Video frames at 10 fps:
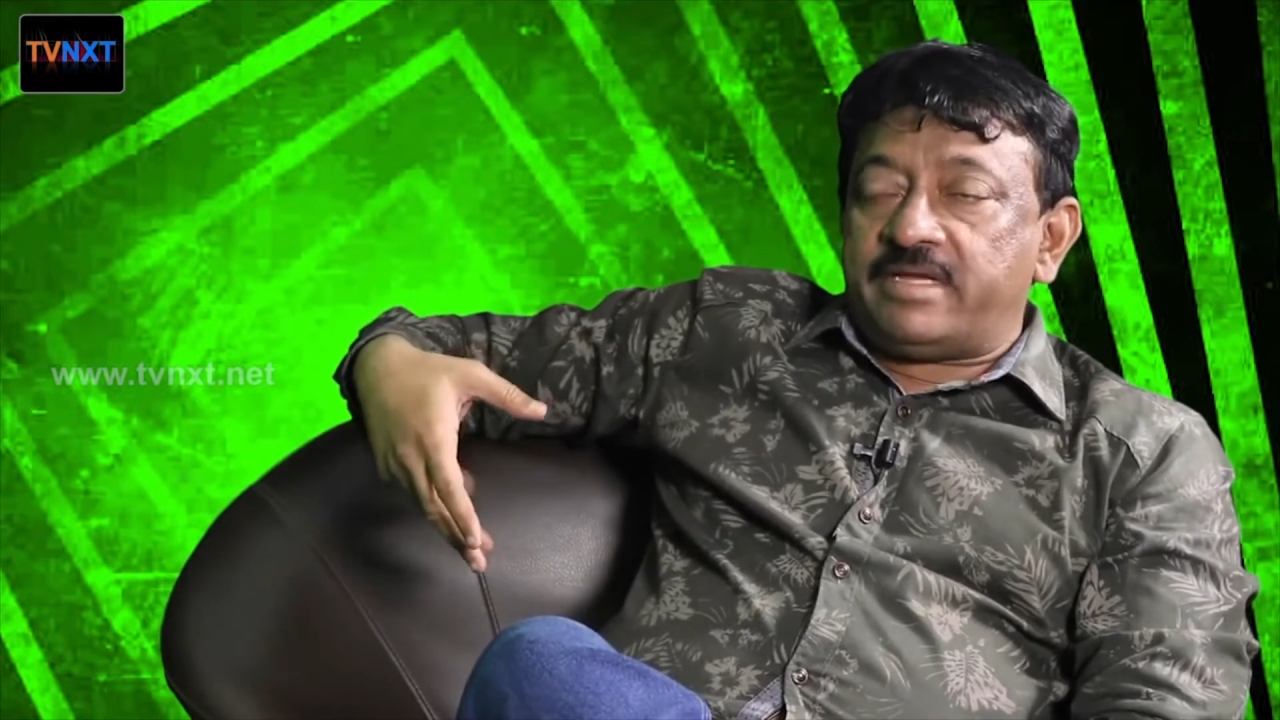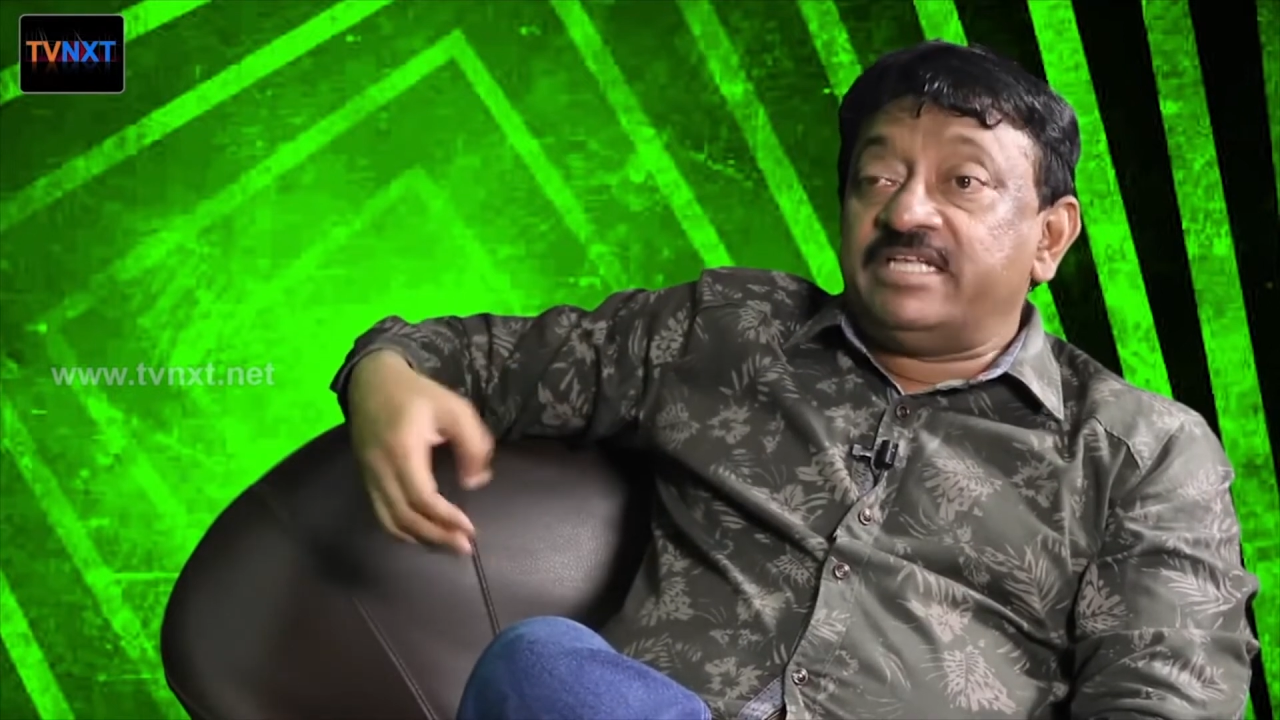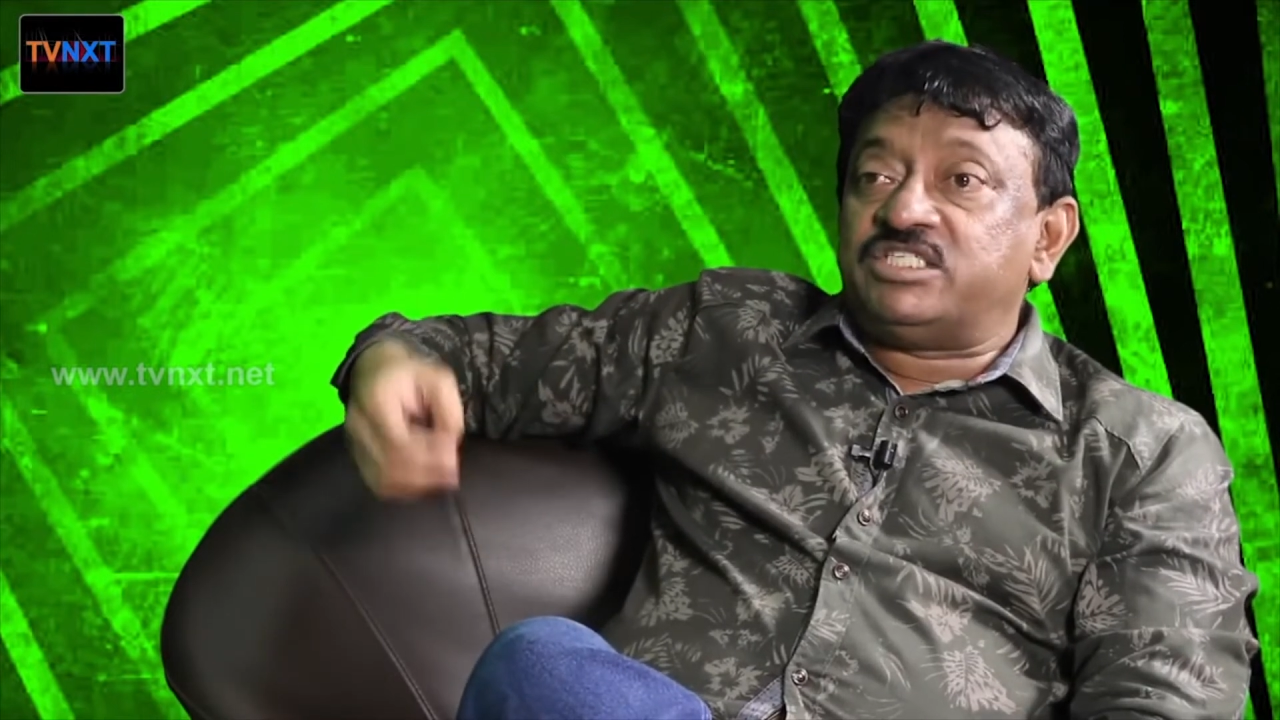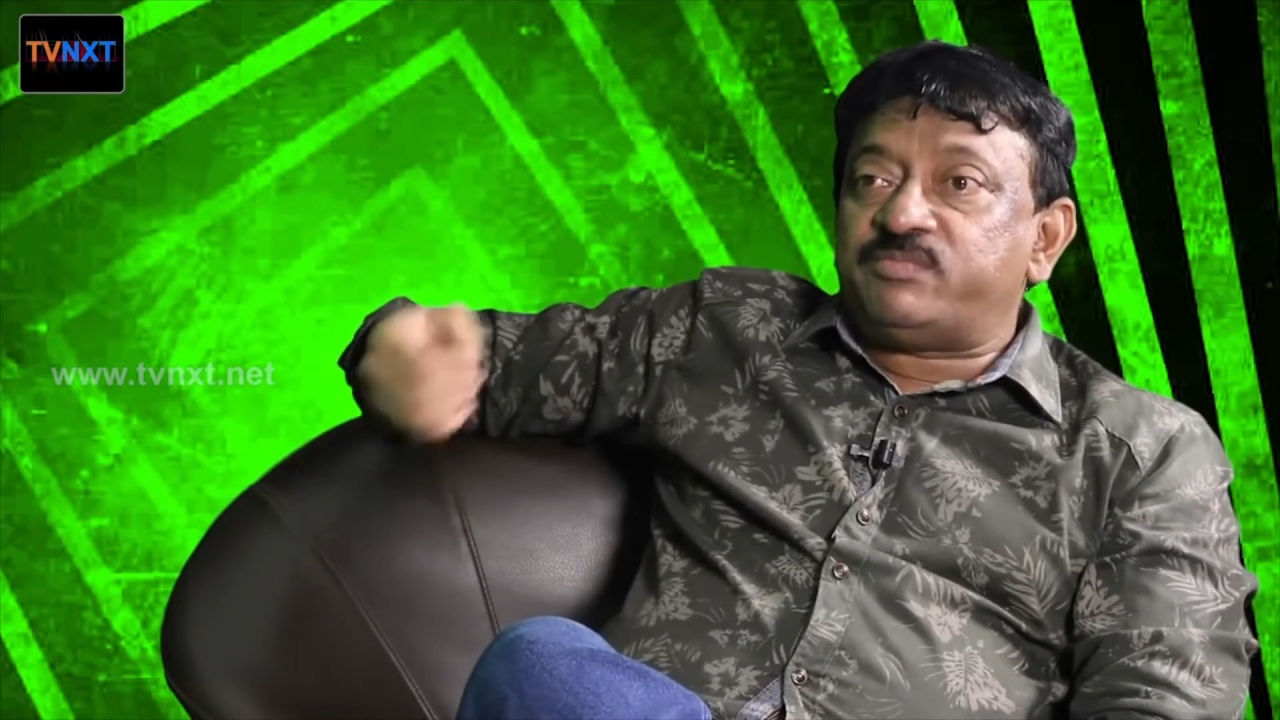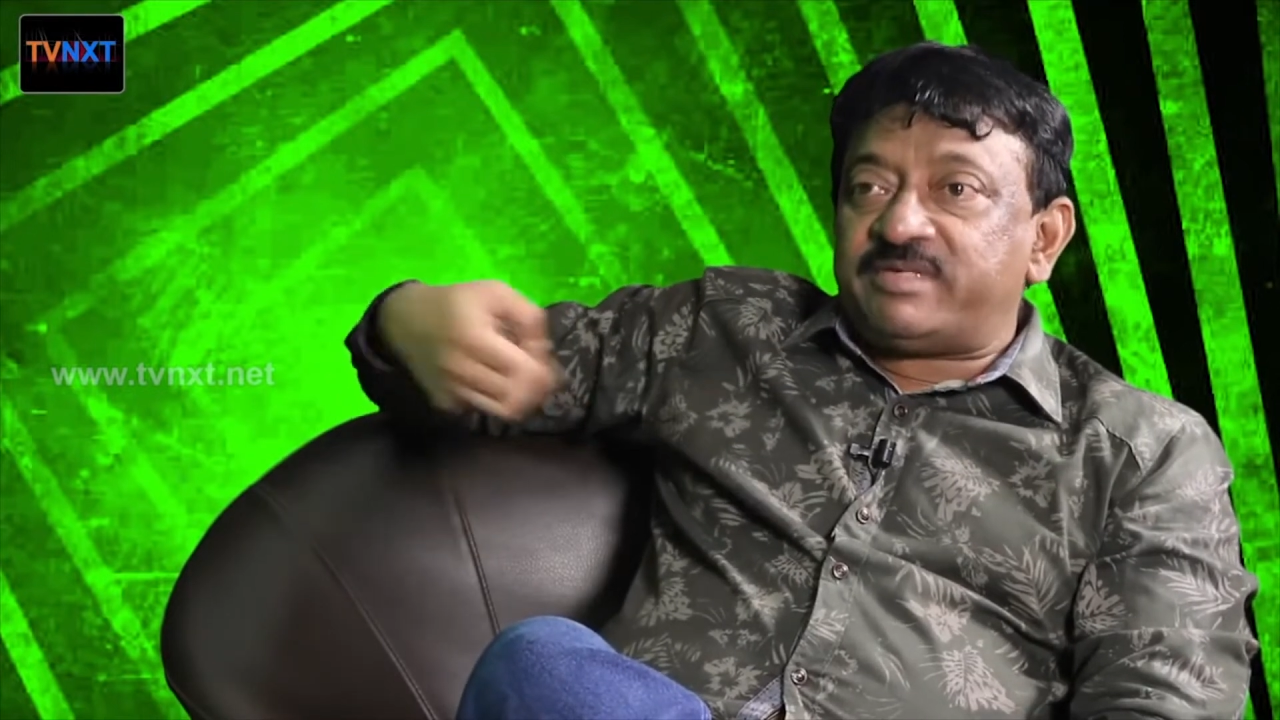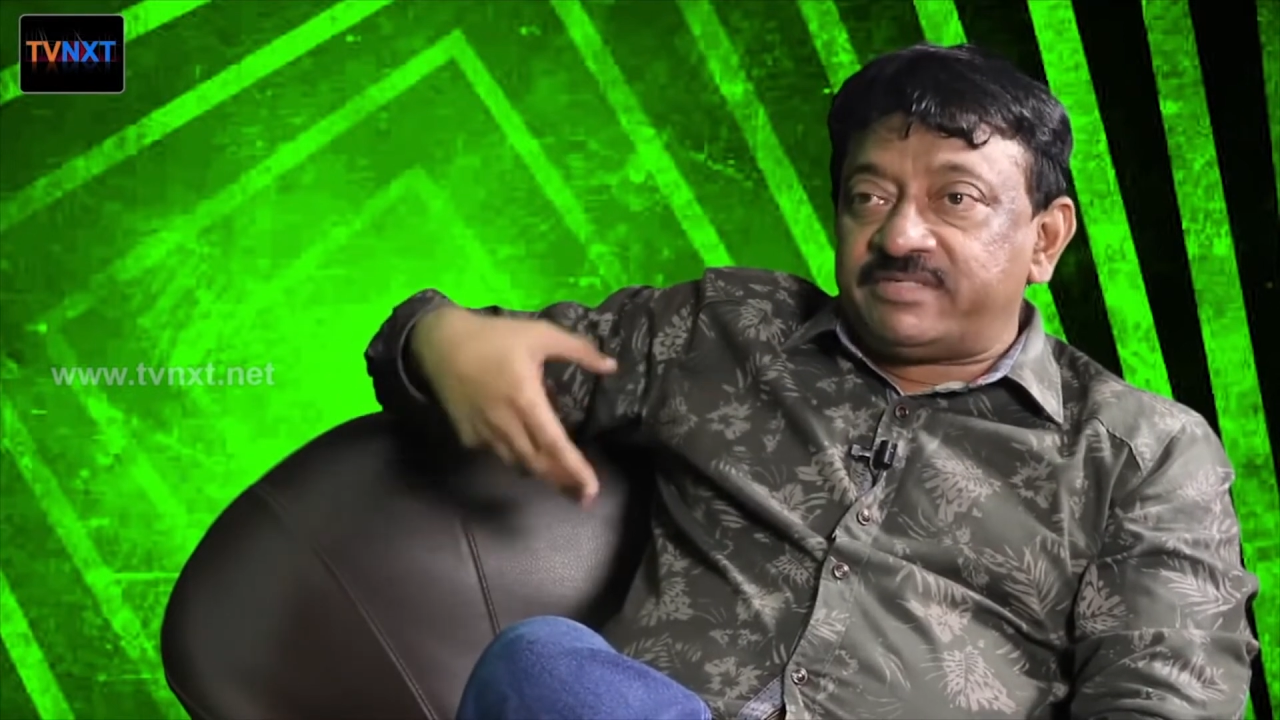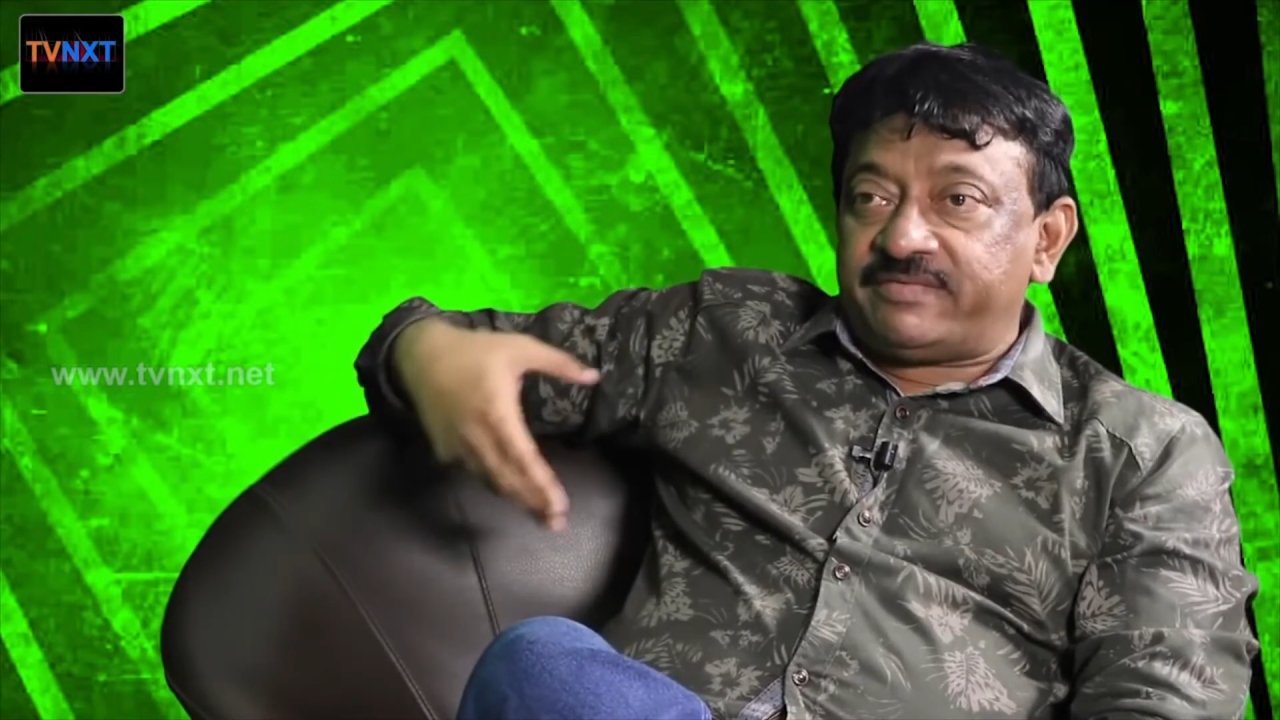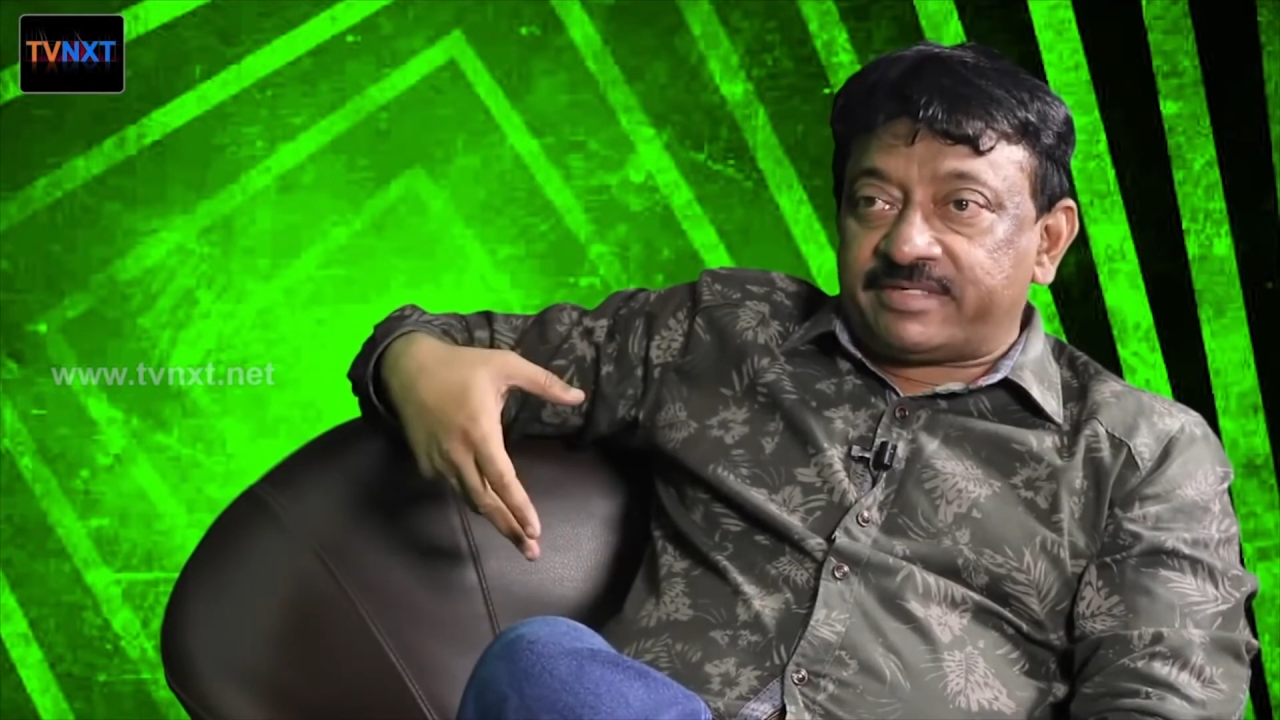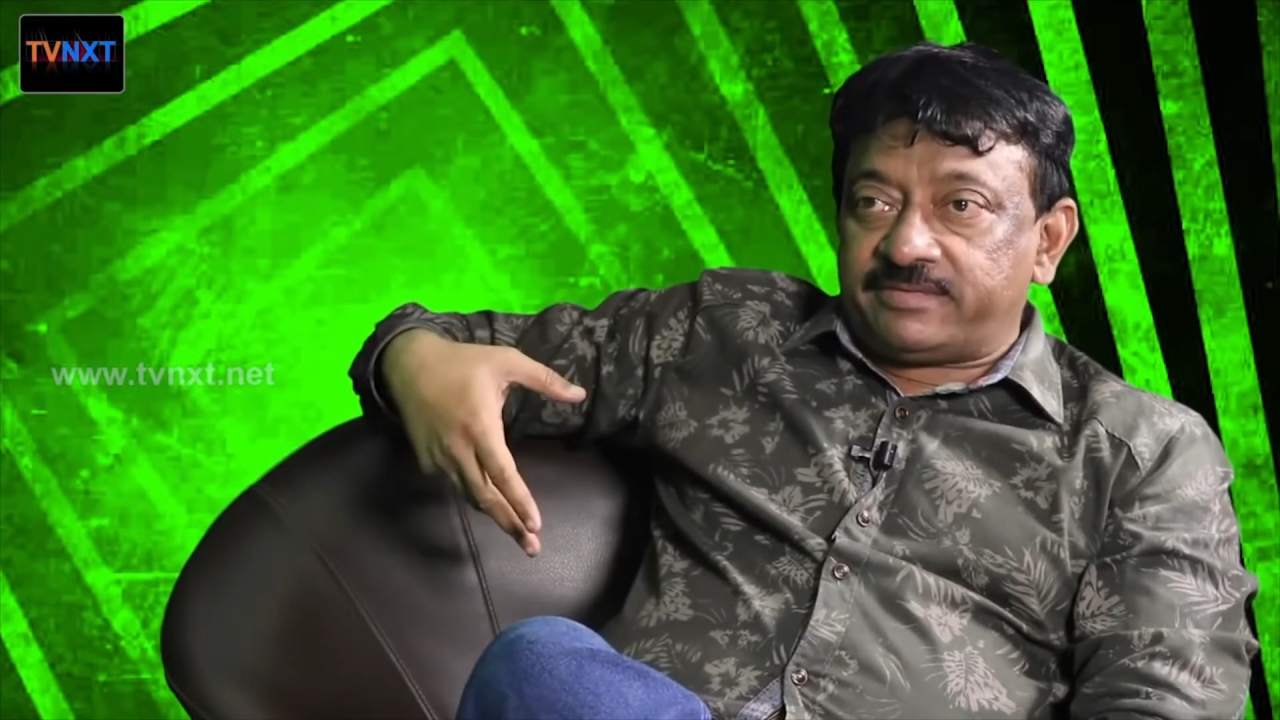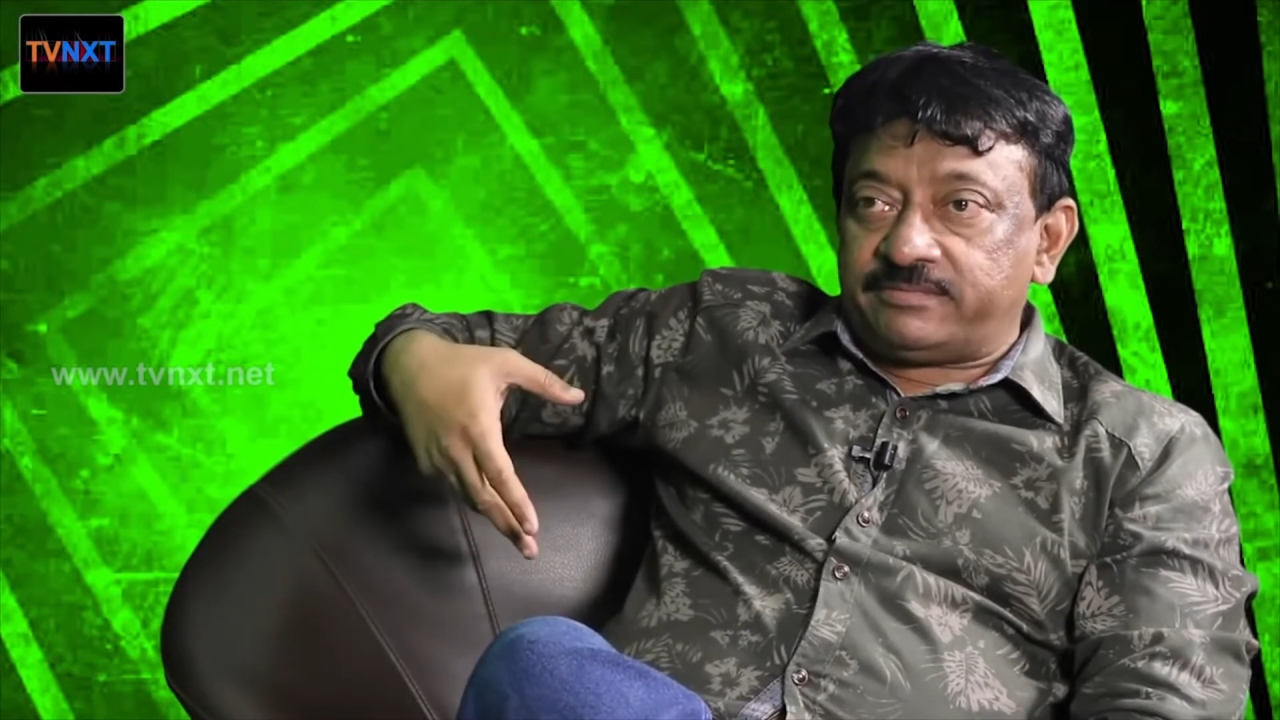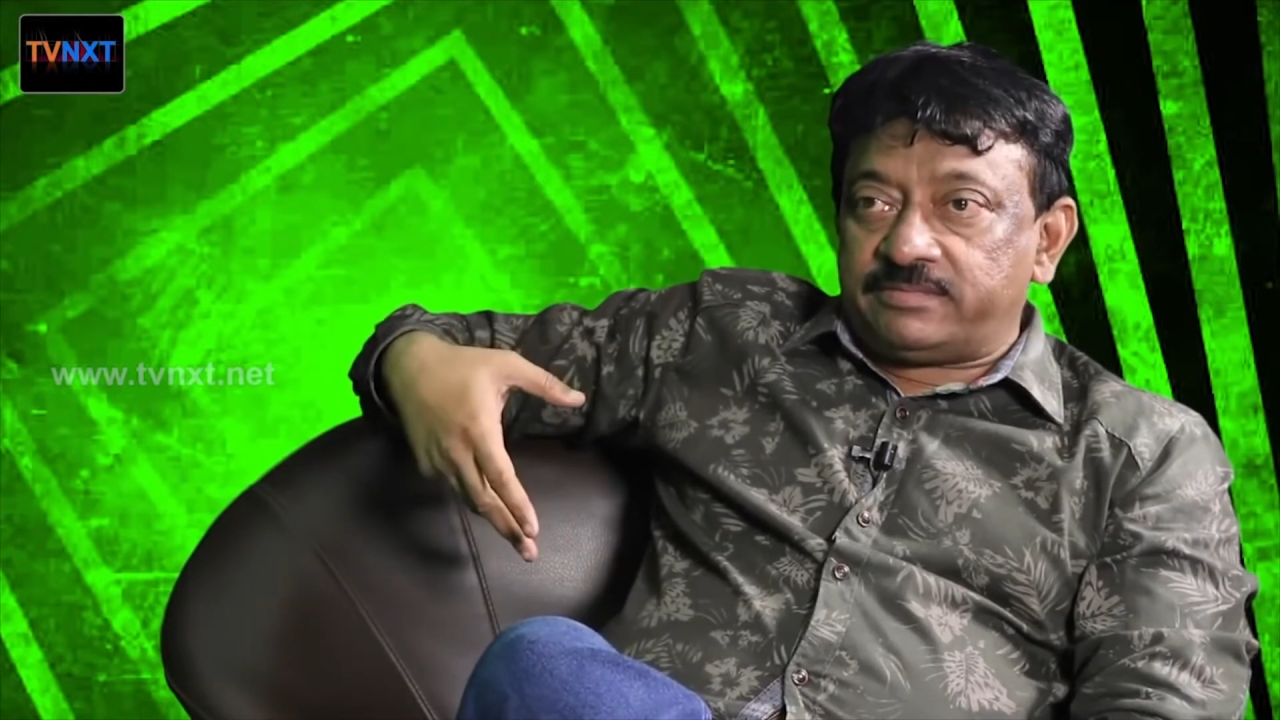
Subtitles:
in specific,